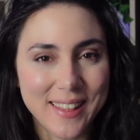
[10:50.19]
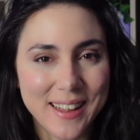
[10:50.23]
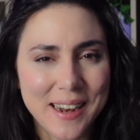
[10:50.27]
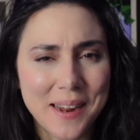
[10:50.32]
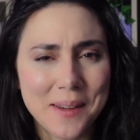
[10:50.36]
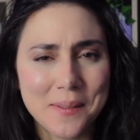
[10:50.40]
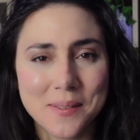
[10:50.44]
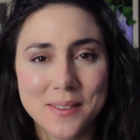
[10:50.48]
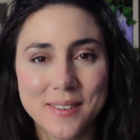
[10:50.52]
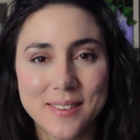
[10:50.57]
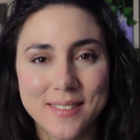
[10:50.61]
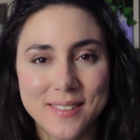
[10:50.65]
than
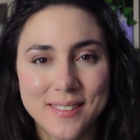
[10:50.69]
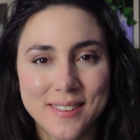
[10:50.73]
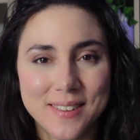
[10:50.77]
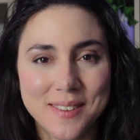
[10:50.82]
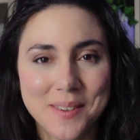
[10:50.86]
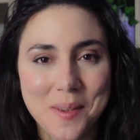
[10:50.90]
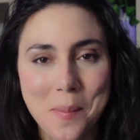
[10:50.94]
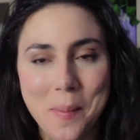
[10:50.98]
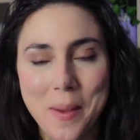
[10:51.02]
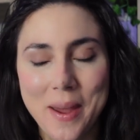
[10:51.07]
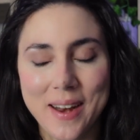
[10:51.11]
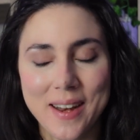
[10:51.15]
I was
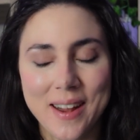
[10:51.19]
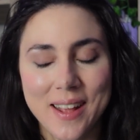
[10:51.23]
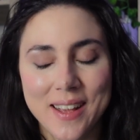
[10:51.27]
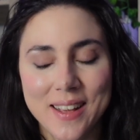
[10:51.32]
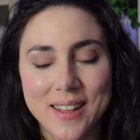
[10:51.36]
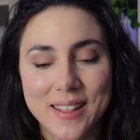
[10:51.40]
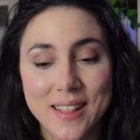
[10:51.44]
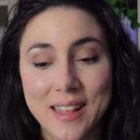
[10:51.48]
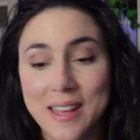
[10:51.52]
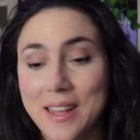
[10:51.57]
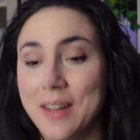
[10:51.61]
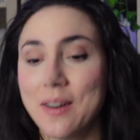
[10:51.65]

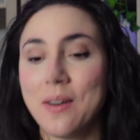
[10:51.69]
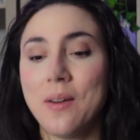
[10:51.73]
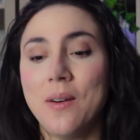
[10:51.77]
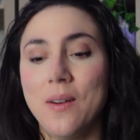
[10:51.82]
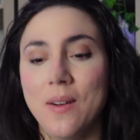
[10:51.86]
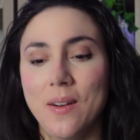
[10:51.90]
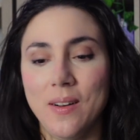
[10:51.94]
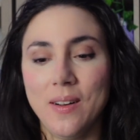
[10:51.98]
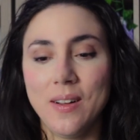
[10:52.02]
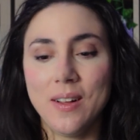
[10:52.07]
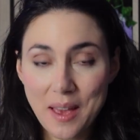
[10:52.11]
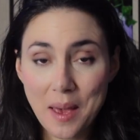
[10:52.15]
anticipating, like at
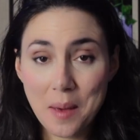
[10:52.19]
all.